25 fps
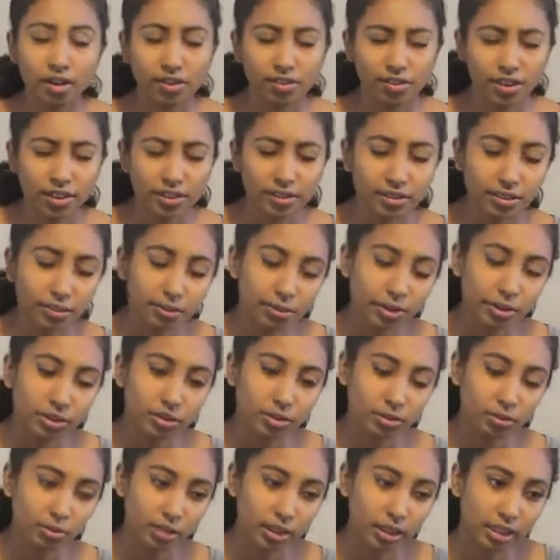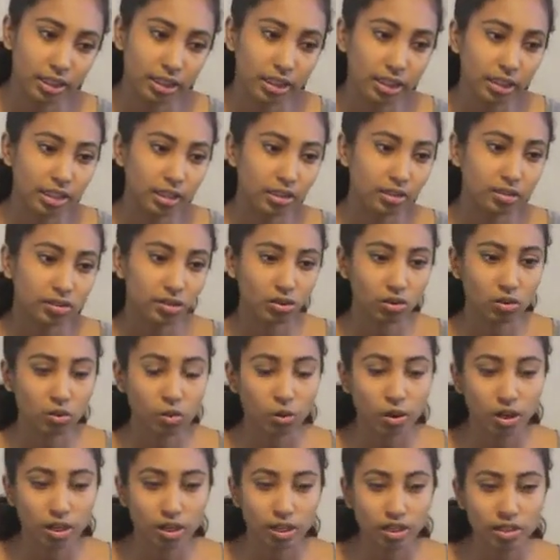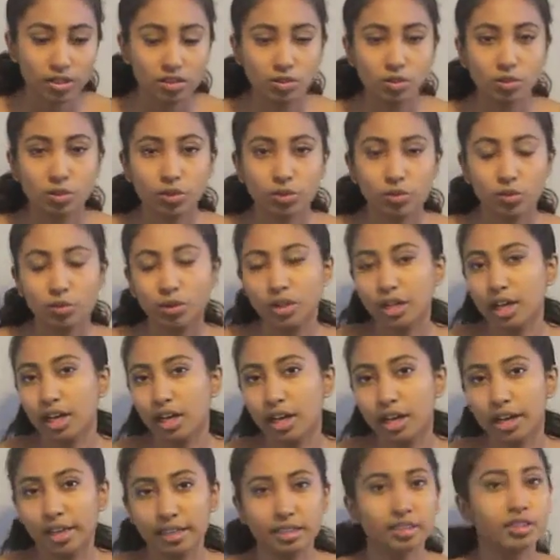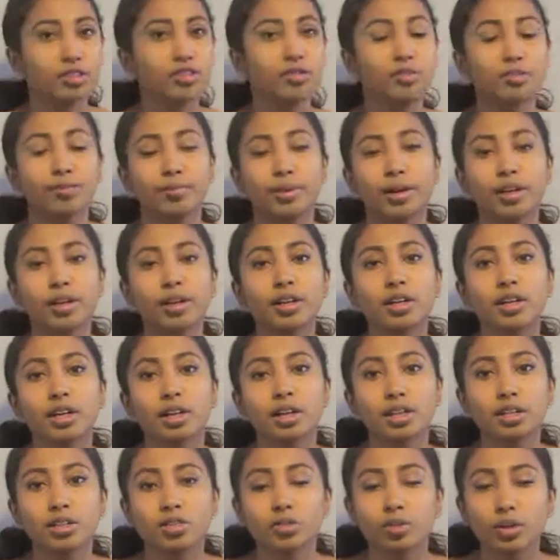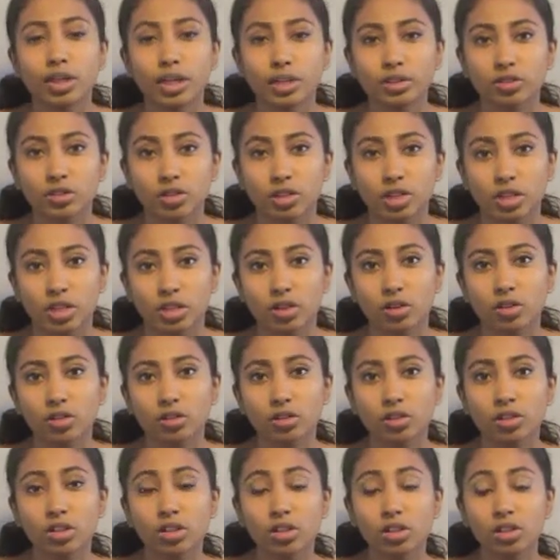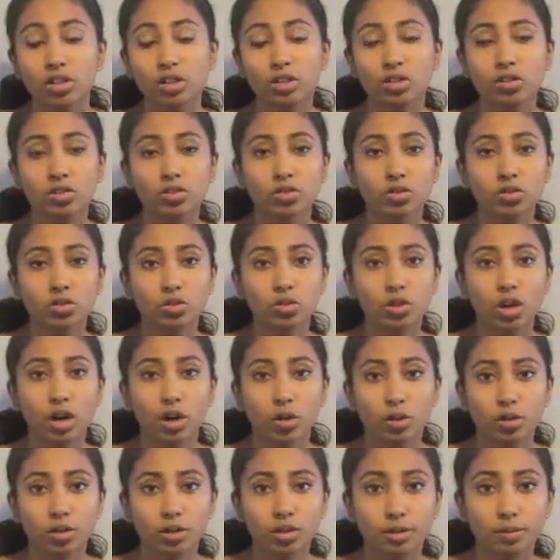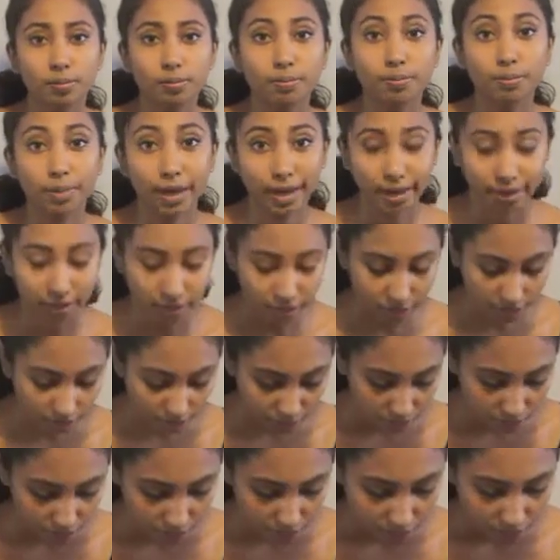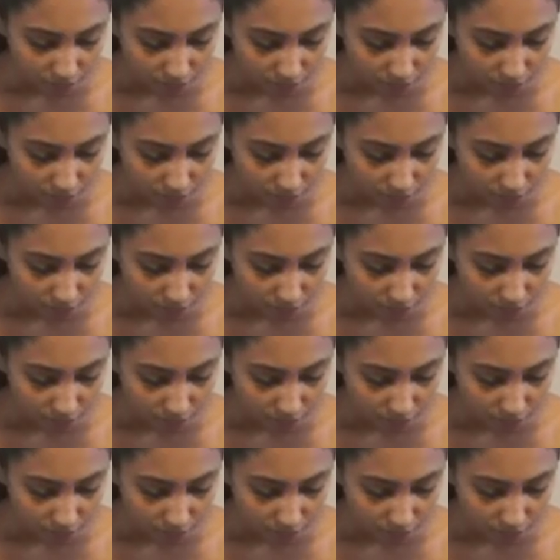Very similar to monkeys or koalas, we are active parent clingers. We like to cling on to our parents.